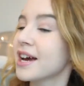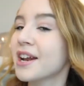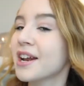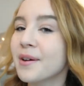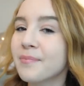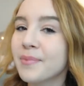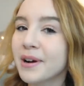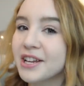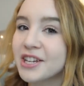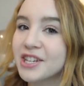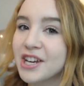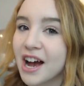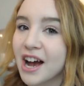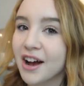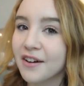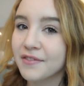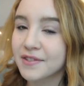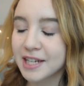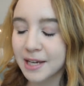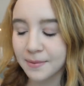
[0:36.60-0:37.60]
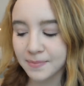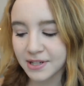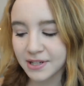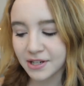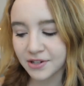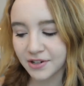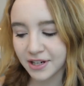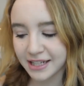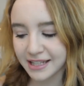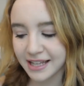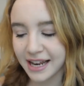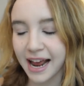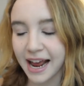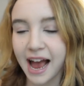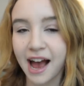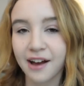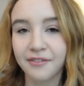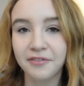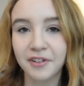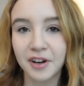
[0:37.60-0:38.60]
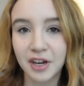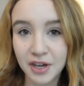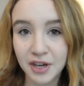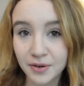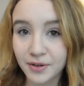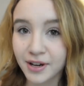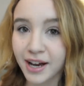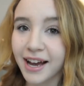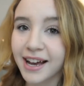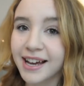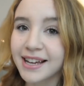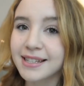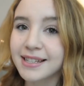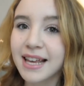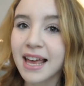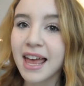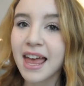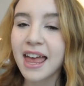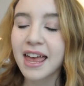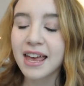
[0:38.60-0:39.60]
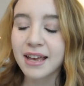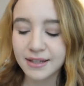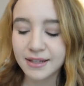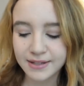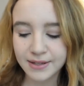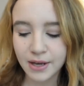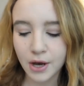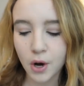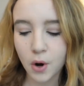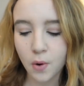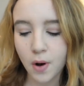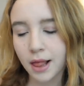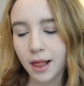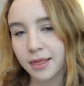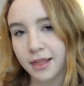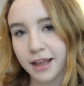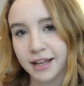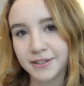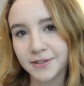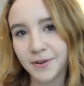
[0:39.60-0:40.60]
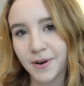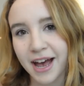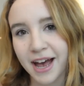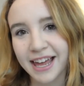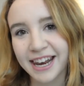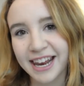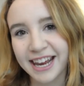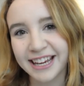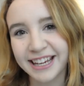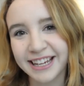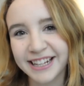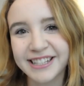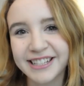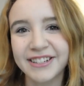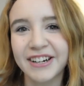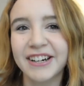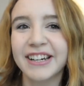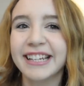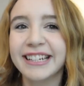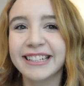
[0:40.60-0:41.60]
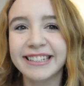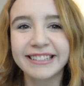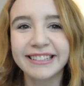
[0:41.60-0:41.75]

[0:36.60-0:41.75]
down a bunch of tips and tricks that I have for you guys. So let's go ahead and get started.